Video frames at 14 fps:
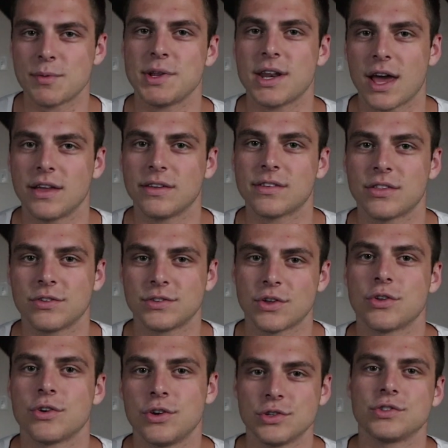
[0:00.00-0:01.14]
to be nice, and so
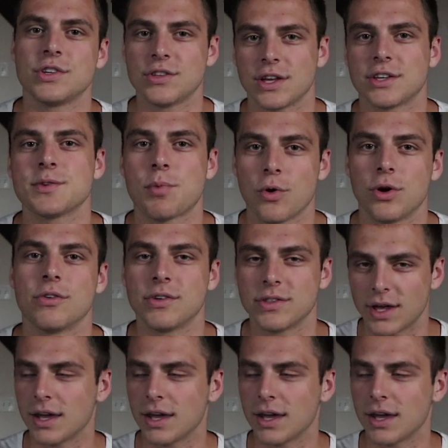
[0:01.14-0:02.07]
they're usually like supportive and